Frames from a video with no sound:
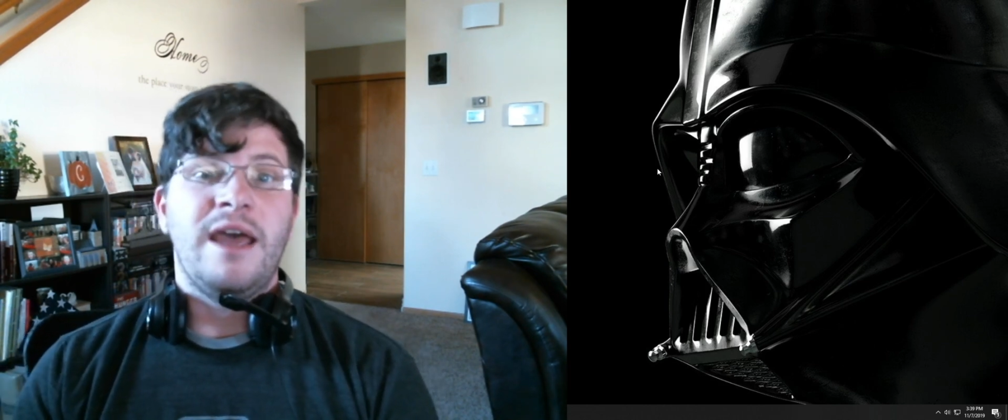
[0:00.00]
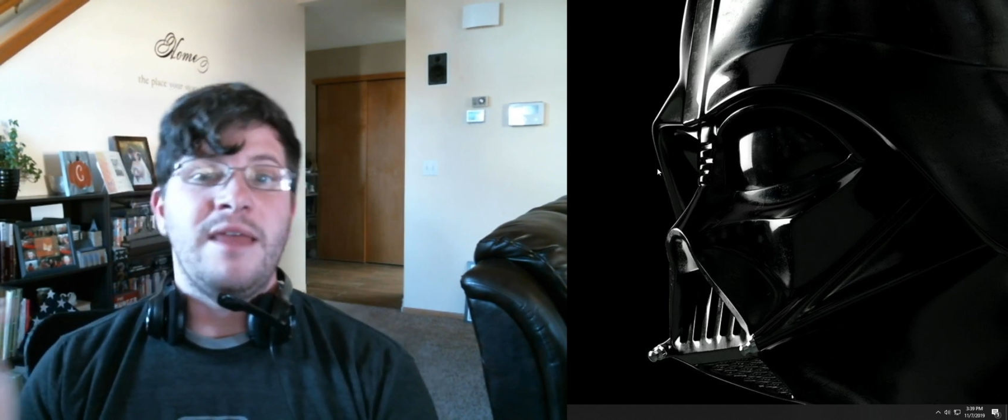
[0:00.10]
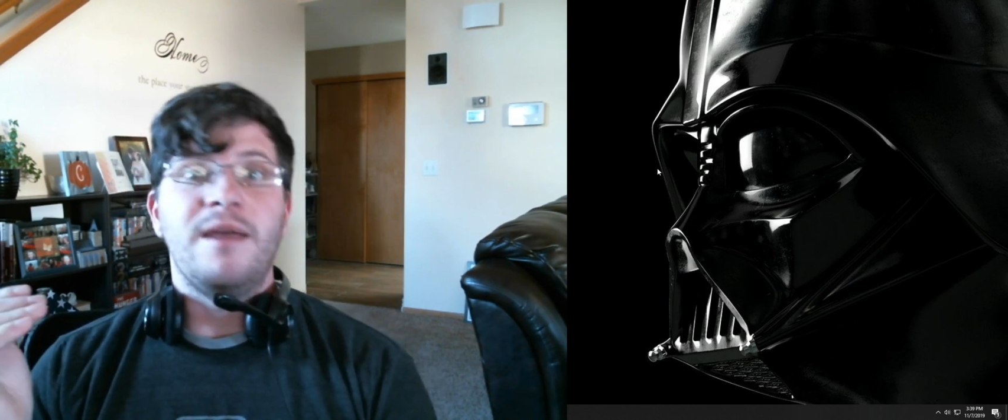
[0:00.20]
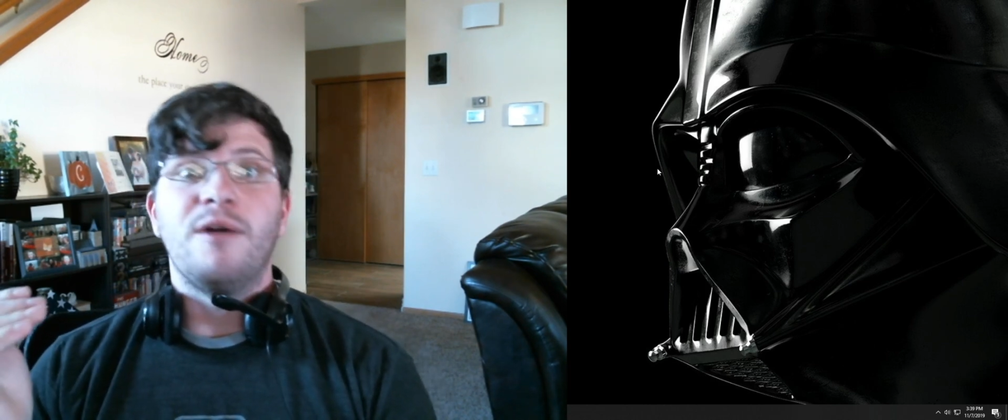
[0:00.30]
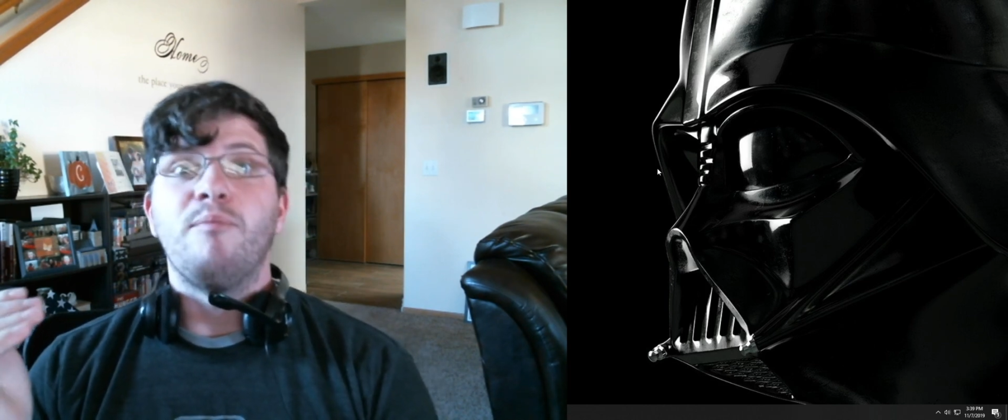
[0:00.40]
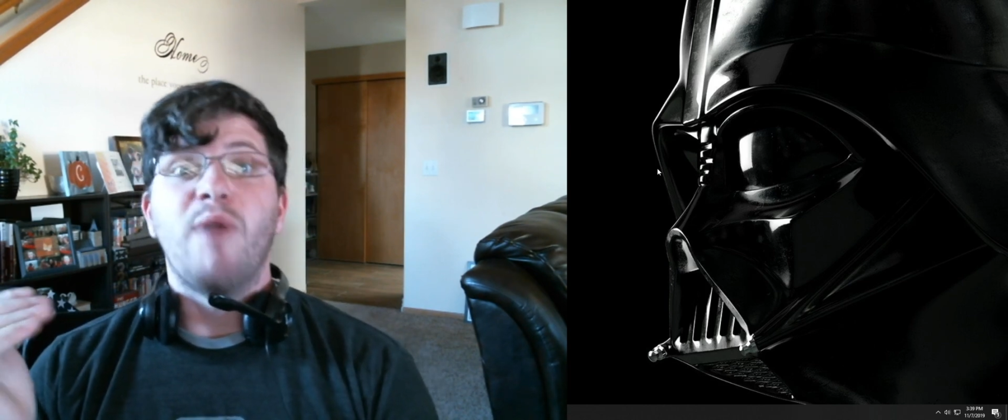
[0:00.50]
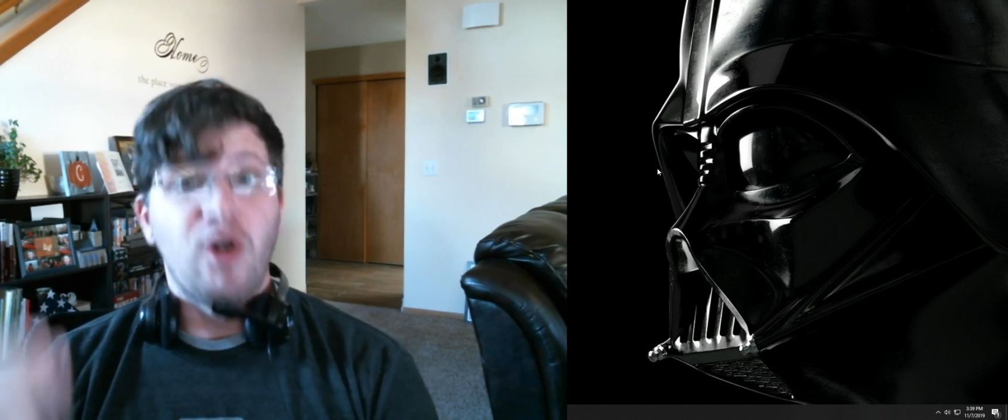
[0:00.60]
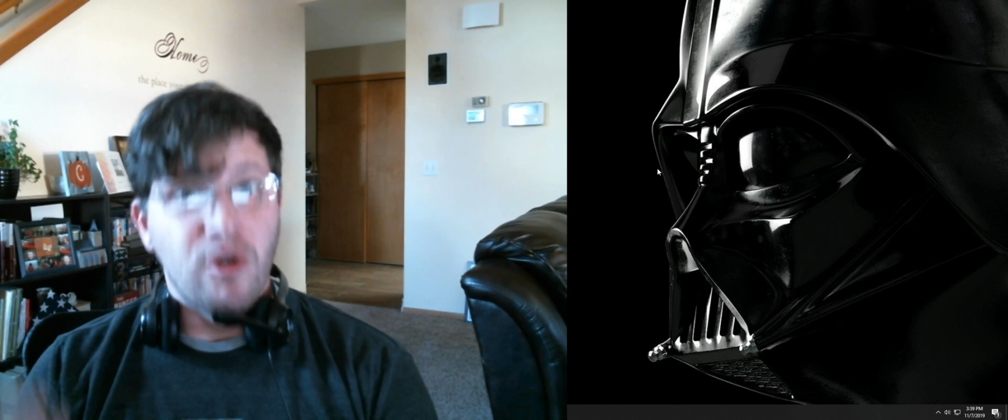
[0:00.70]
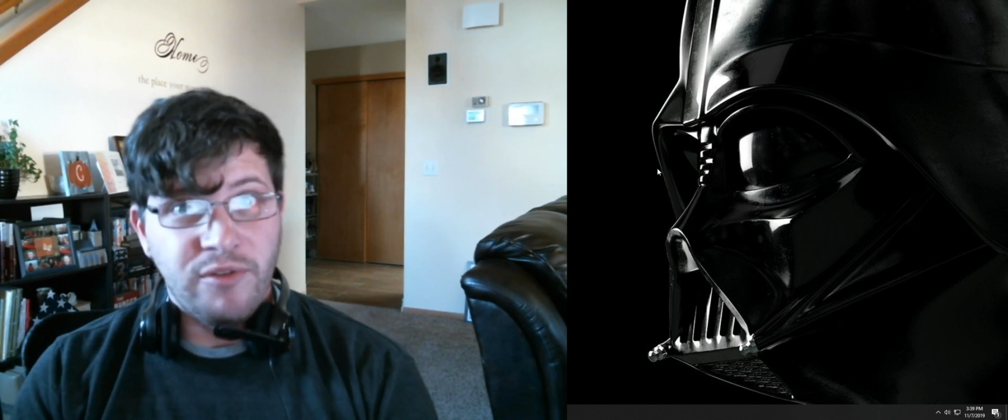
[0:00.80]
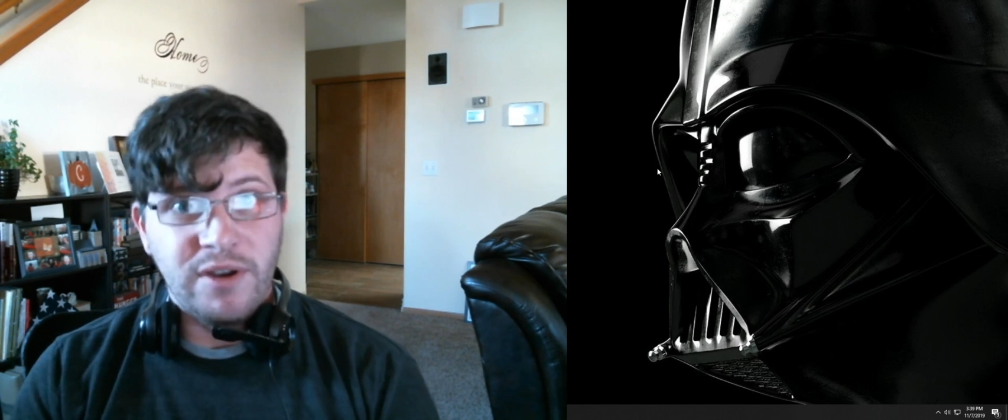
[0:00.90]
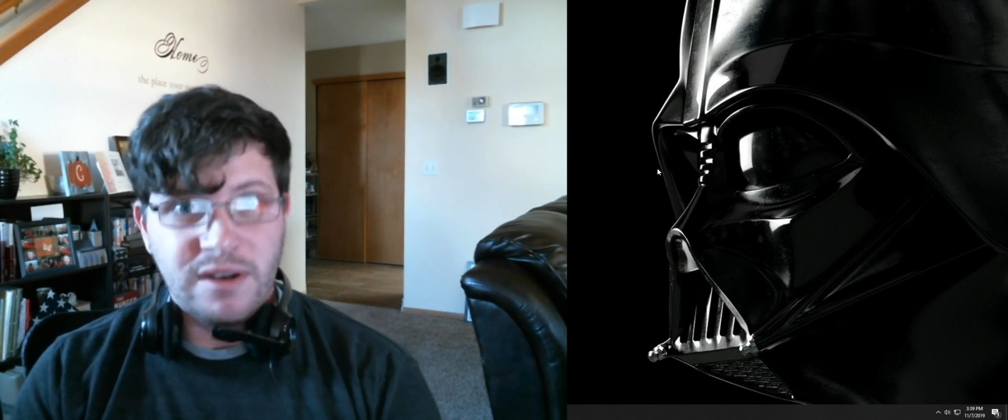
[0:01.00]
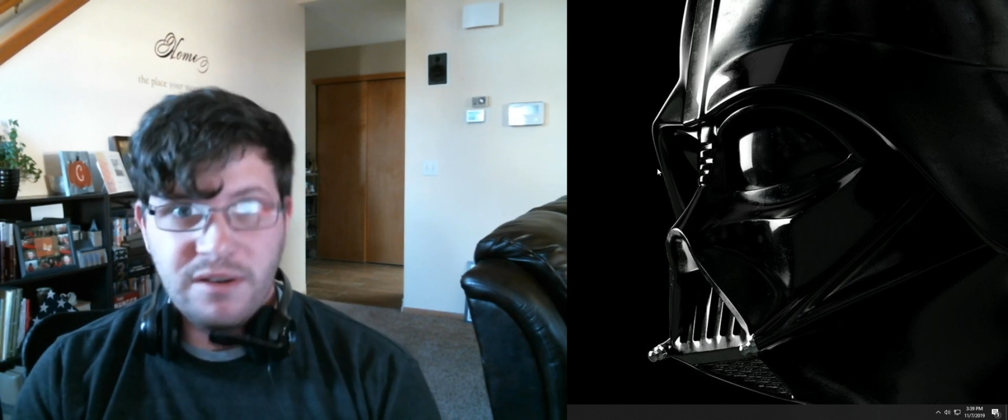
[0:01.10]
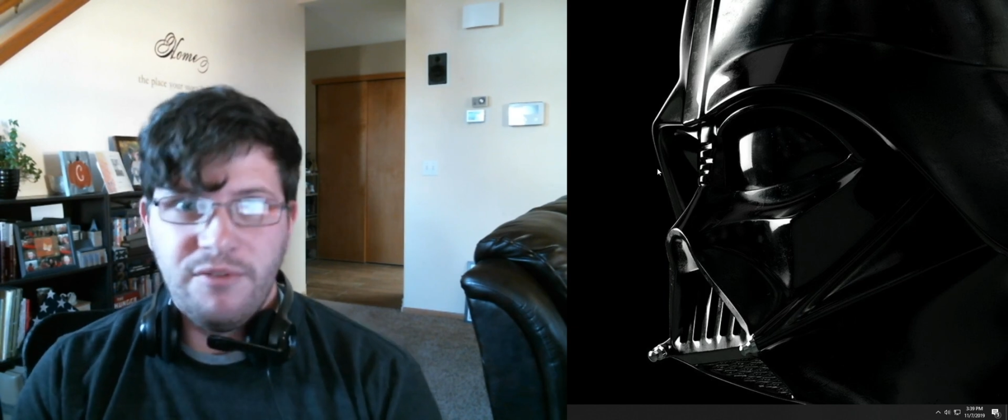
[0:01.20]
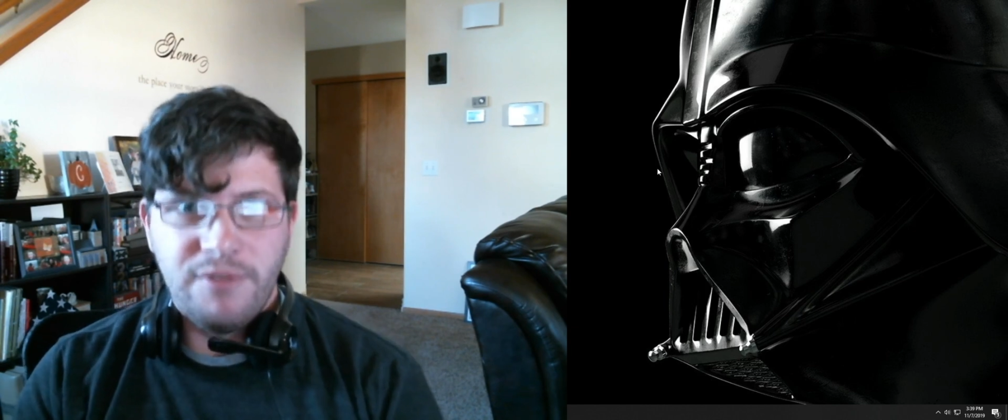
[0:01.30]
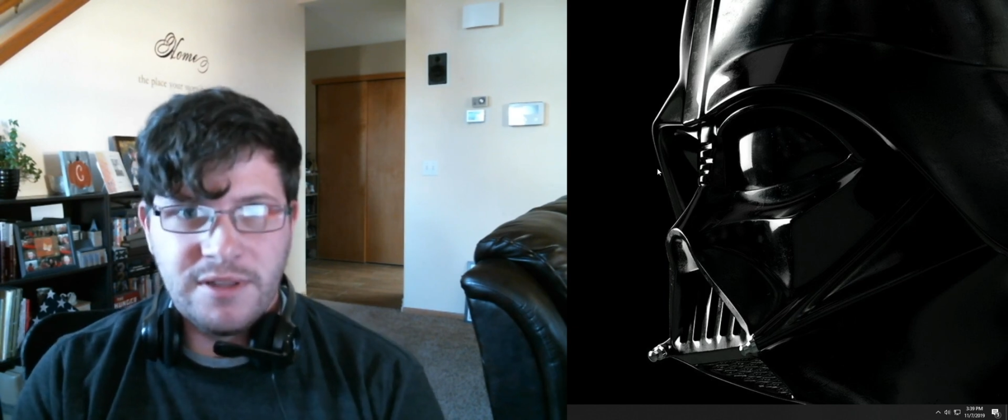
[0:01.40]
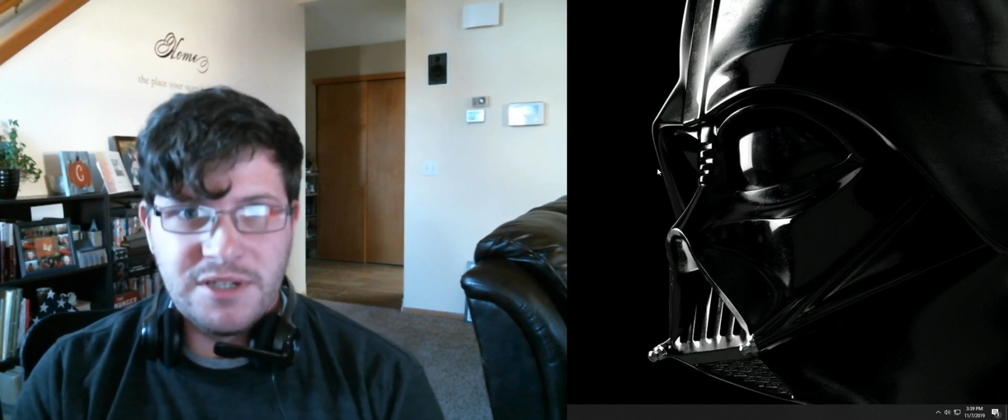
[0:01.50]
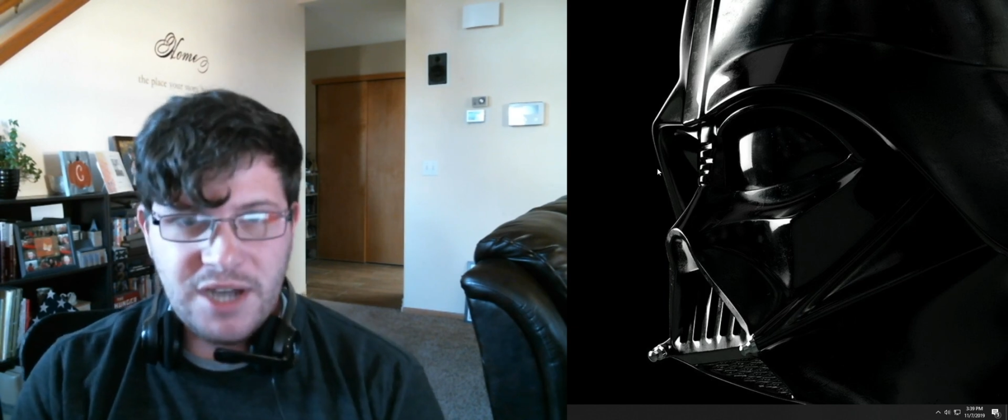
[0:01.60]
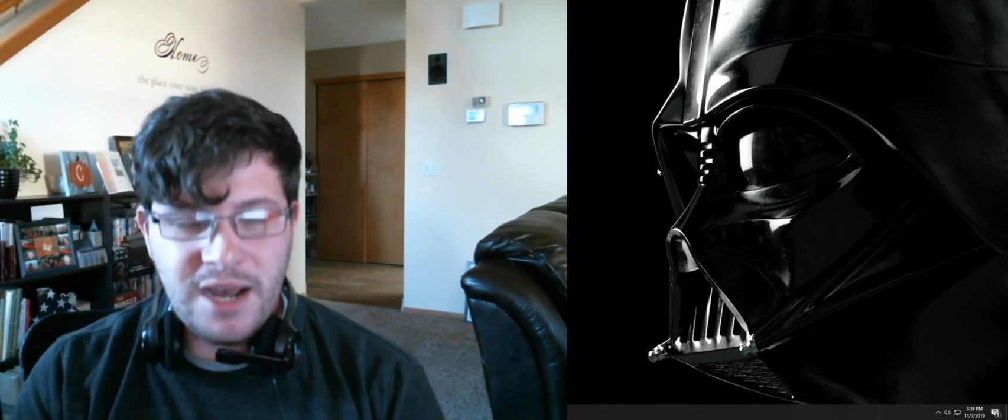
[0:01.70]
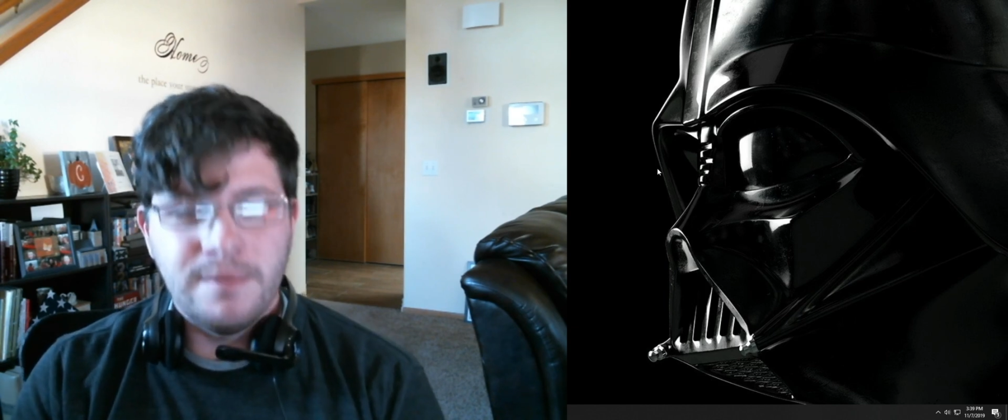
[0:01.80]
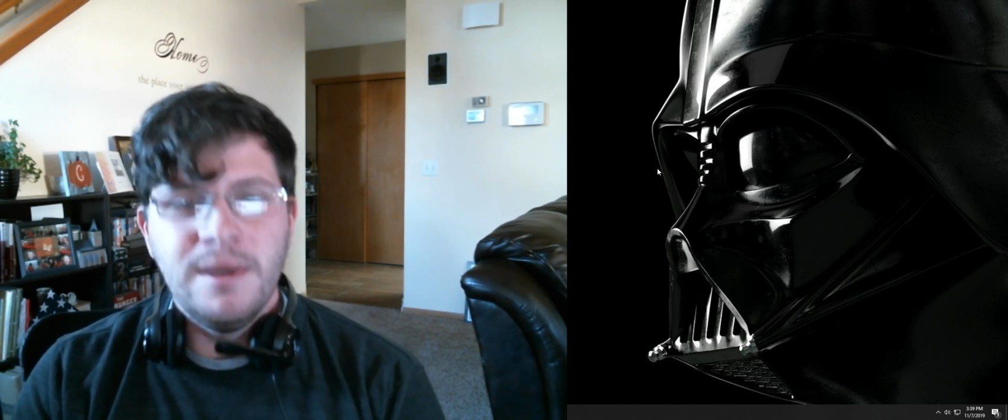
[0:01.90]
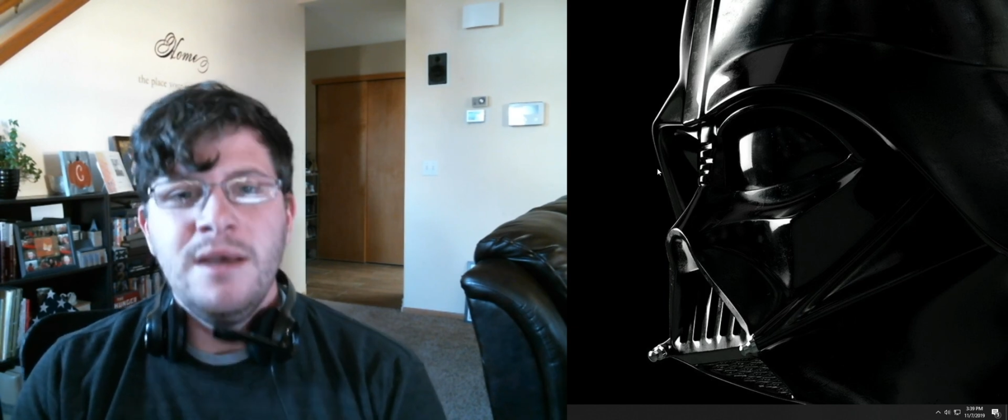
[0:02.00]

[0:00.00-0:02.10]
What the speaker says: and they're perfect for the job.